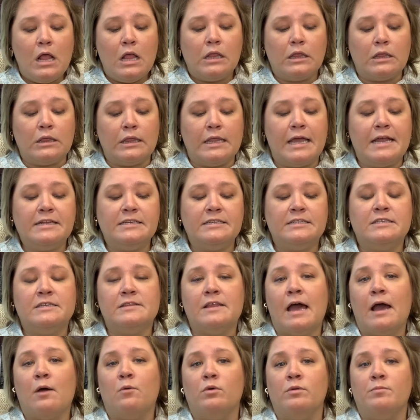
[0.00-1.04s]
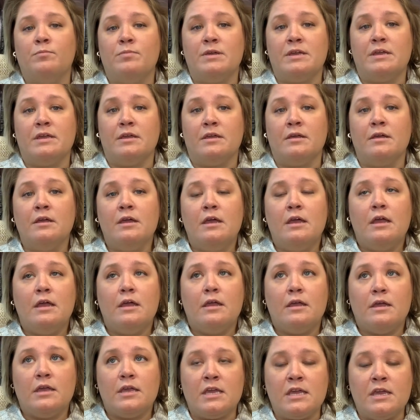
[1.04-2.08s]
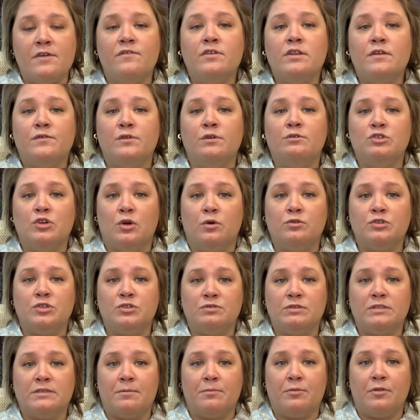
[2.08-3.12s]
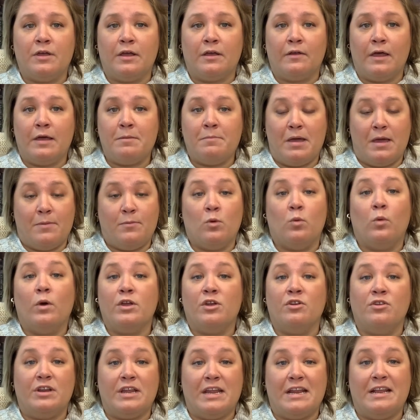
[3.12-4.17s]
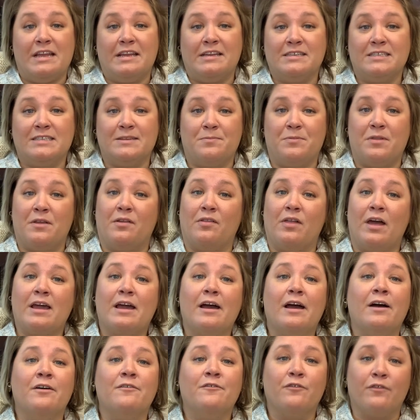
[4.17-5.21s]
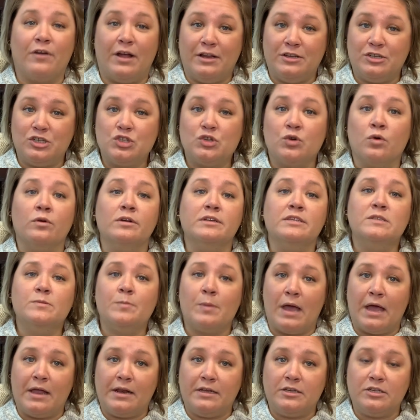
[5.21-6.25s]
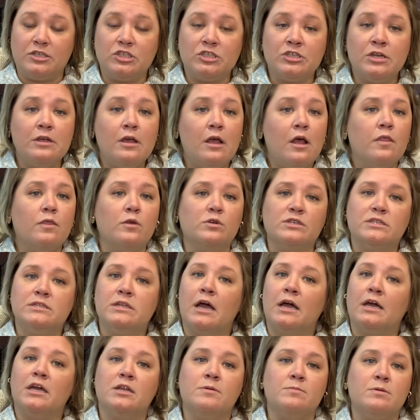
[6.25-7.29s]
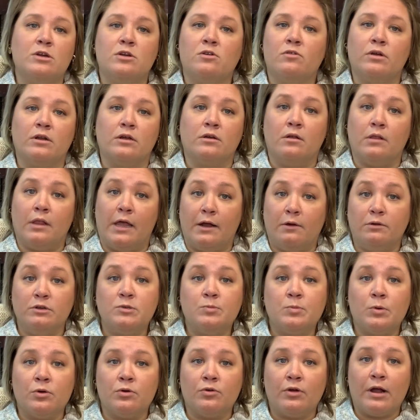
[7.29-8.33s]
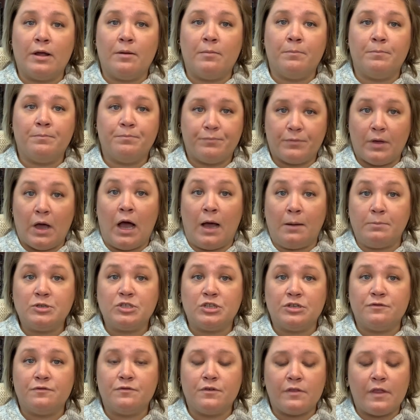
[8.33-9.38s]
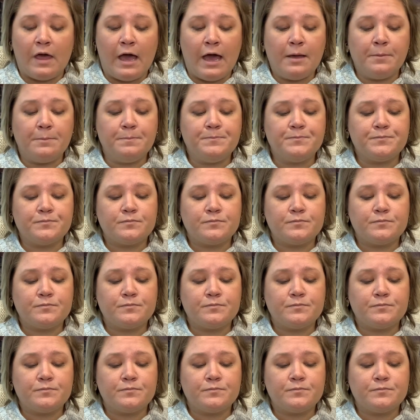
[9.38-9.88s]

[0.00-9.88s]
Linked to that would be, even if you don't do something like, maybe what you're needing is something like a French or a Spanish, there's not going to be a critical language program option for that.